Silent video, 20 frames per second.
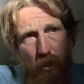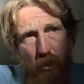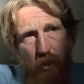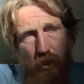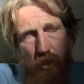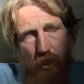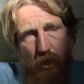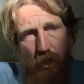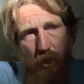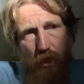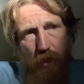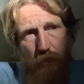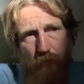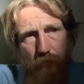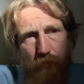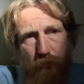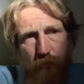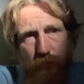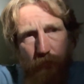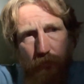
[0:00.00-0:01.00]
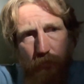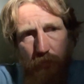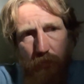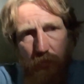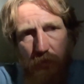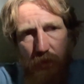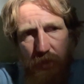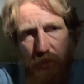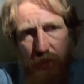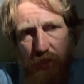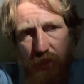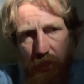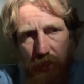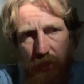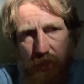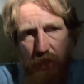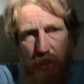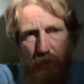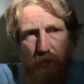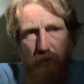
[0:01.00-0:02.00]
the
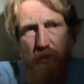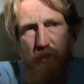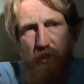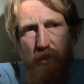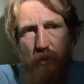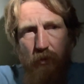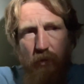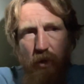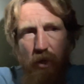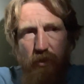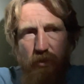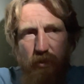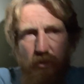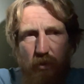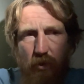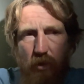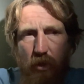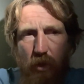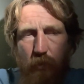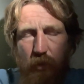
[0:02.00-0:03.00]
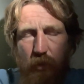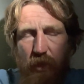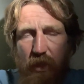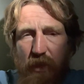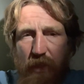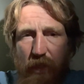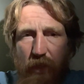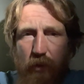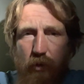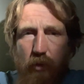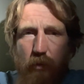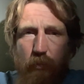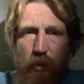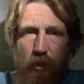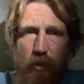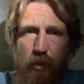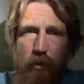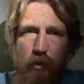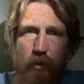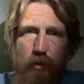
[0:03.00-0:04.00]
sunset and the sunrises are coming later
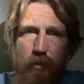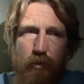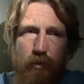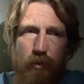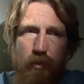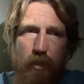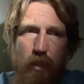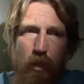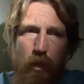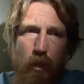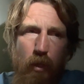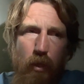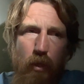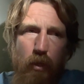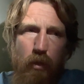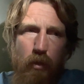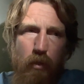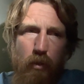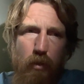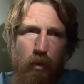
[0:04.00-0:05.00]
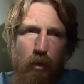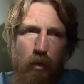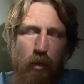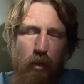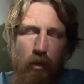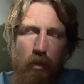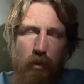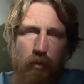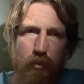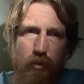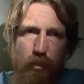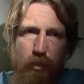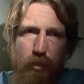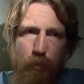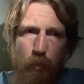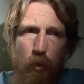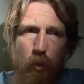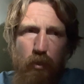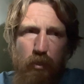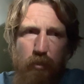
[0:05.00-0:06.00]
because the
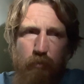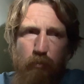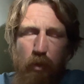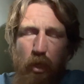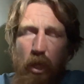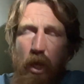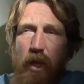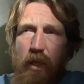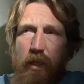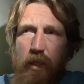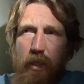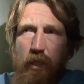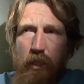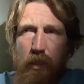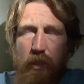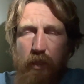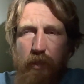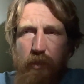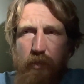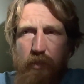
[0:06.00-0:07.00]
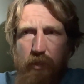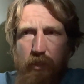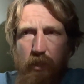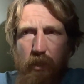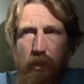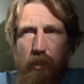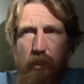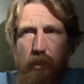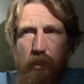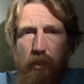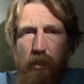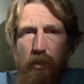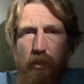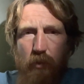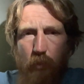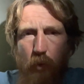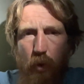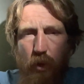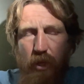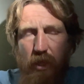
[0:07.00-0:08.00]
smoke is blocking the sun in the
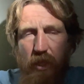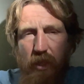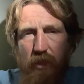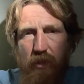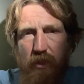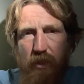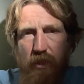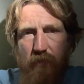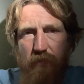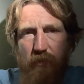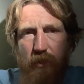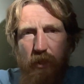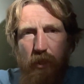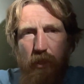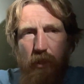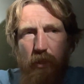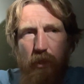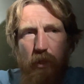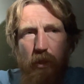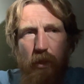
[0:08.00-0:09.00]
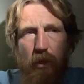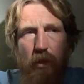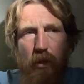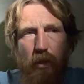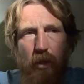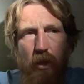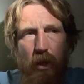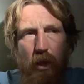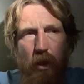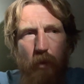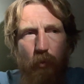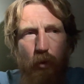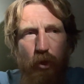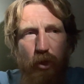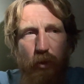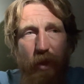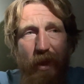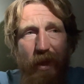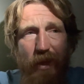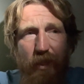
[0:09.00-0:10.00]
morning and the evening. When
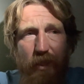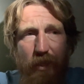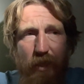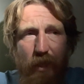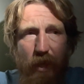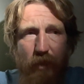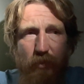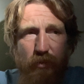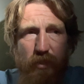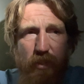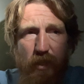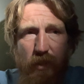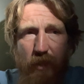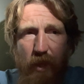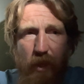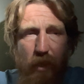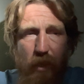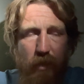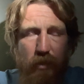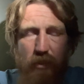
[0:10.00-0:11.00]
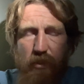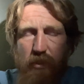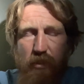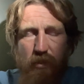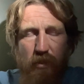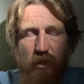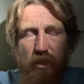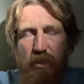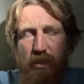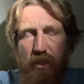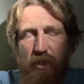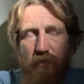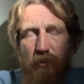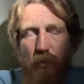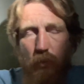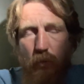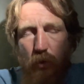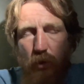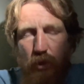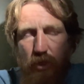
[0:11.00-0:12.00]
you add clouds to that, it's
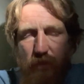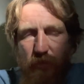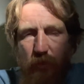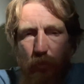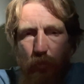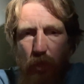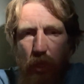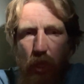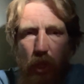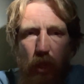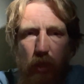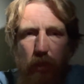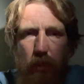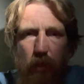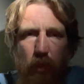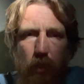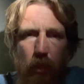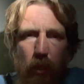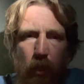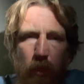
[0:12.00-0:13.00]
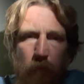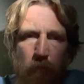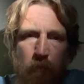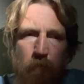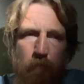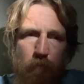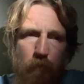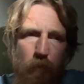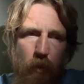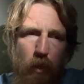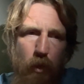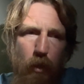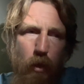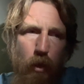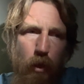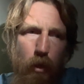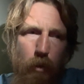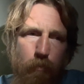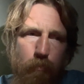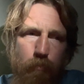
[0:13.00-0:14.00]
even worse of a block.
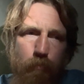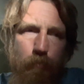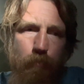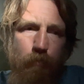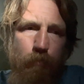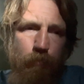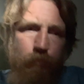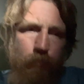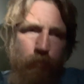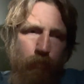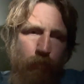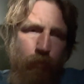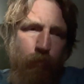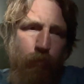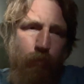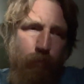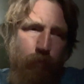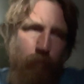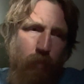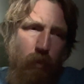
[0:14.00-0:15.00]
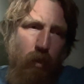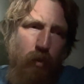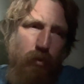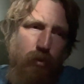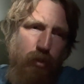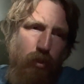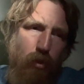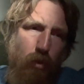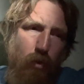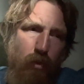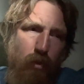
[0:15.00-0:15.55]
So